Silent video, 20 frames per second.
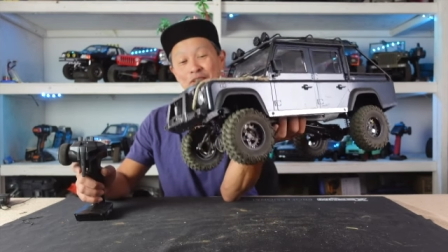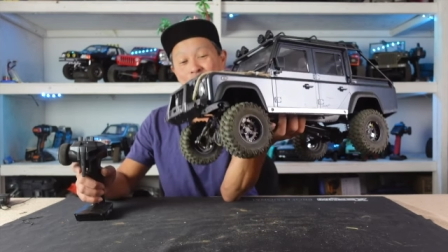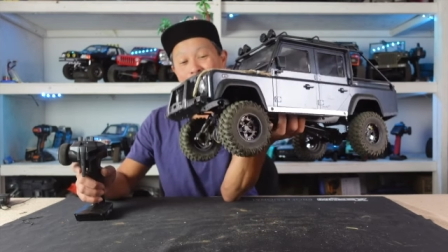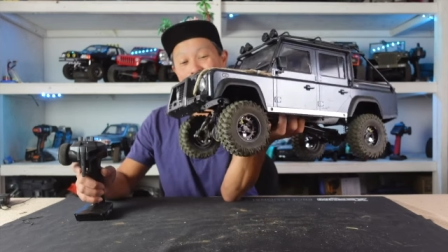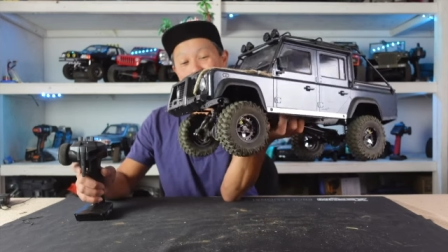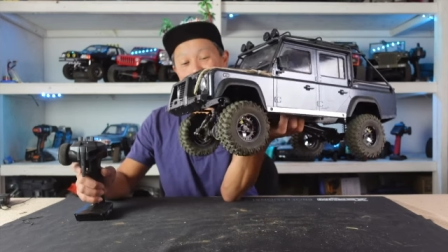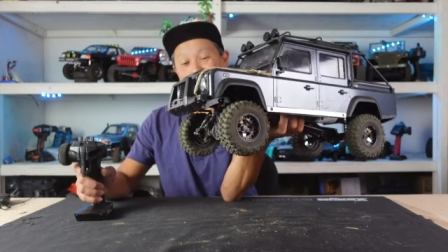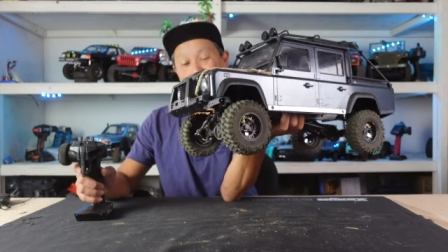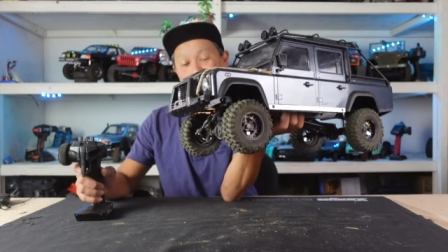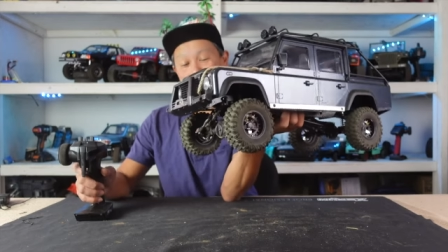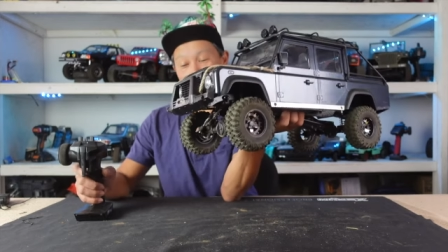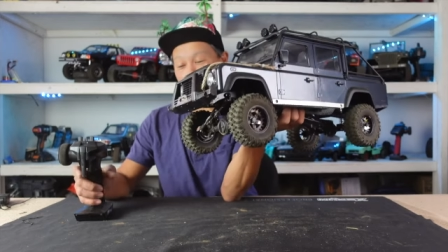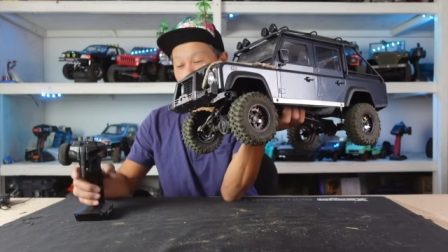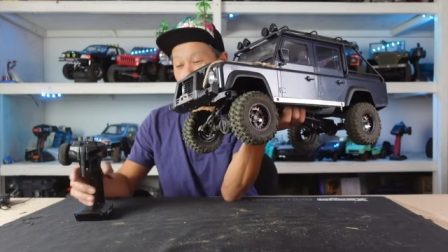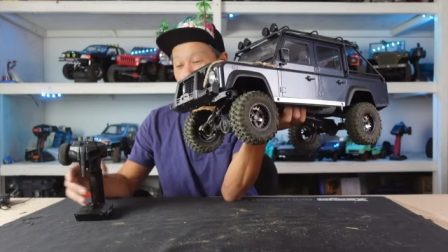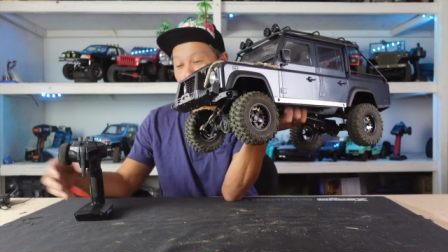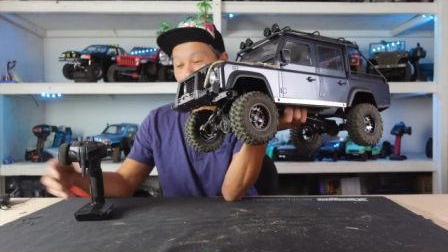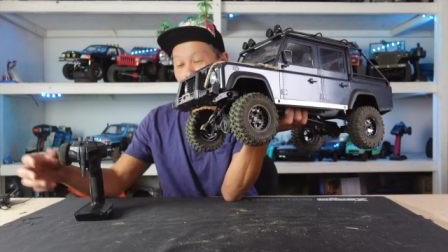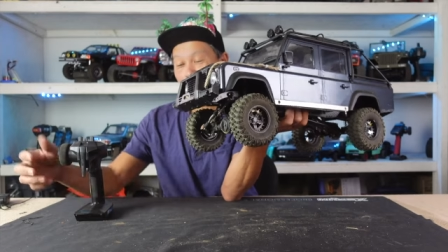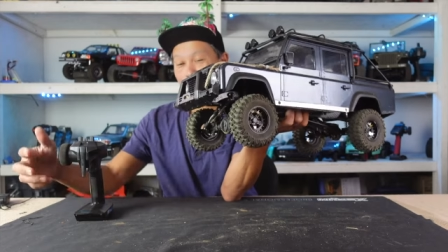to get away.
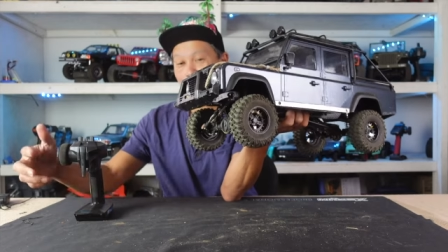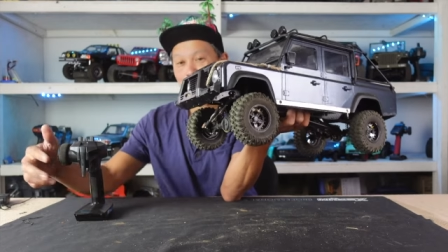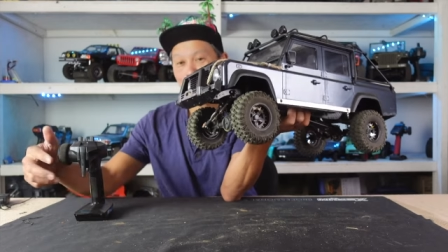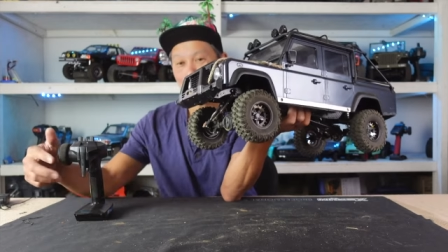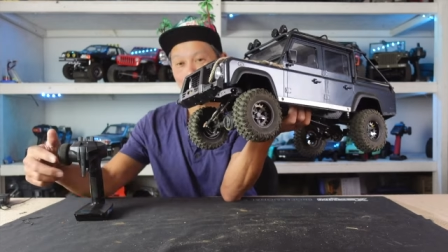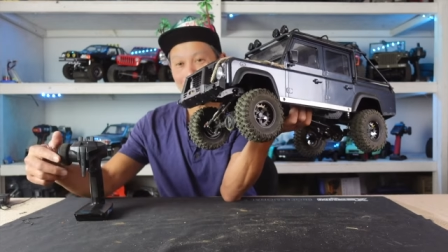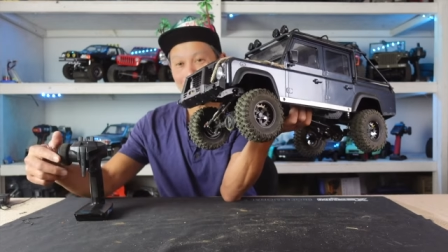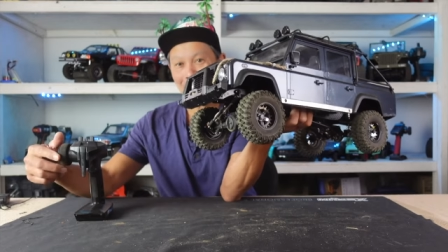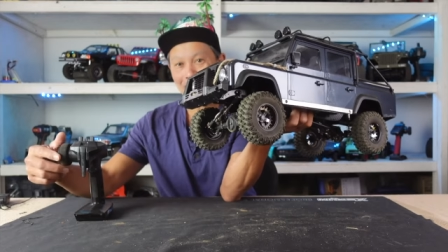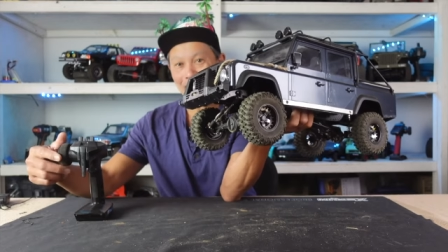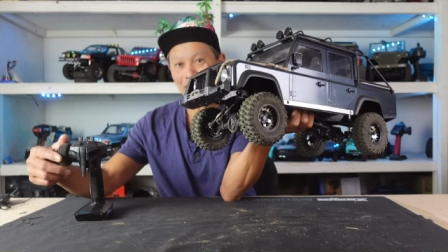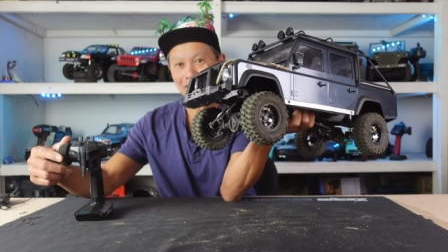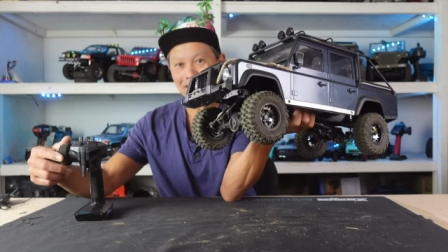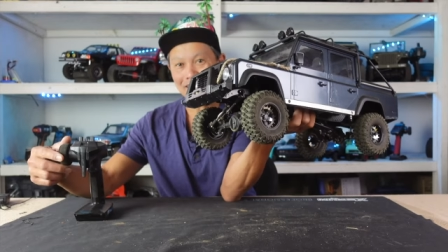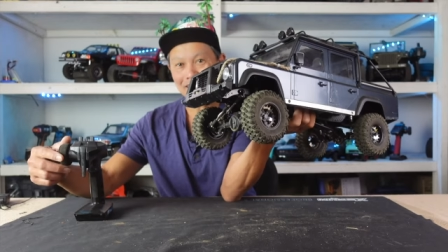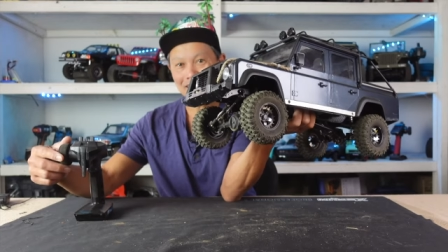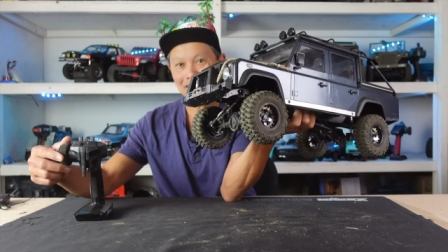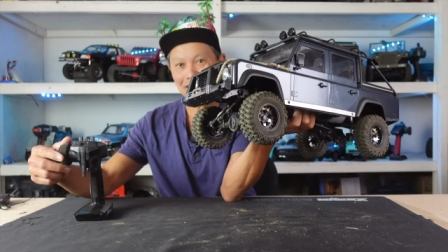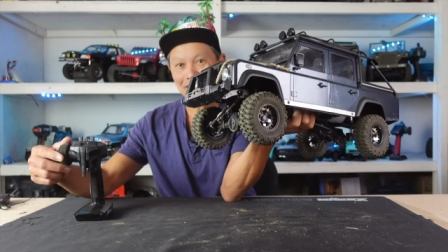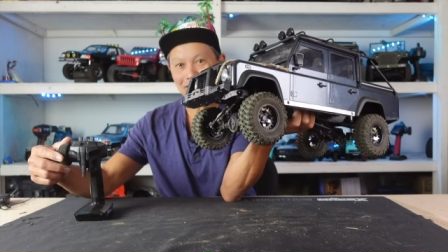Also, check out the
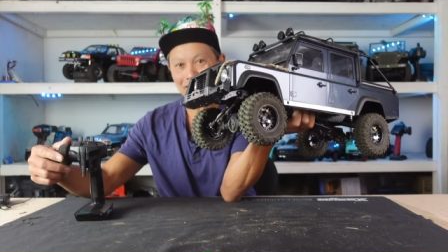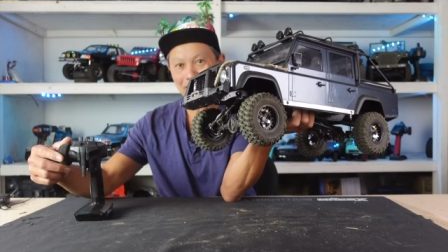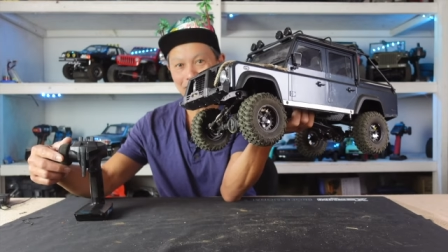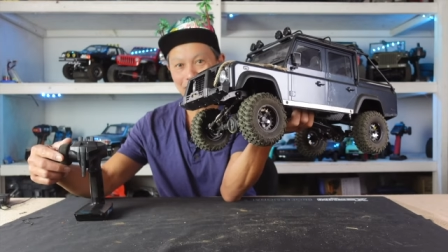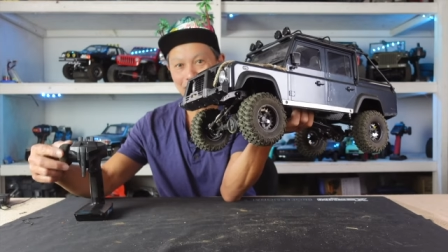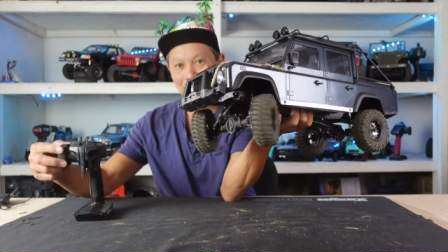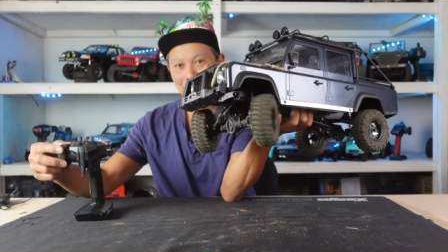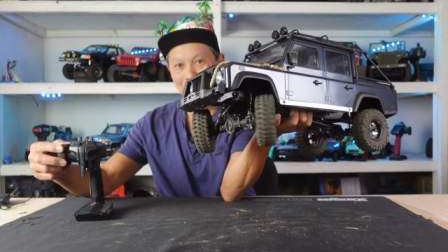steering.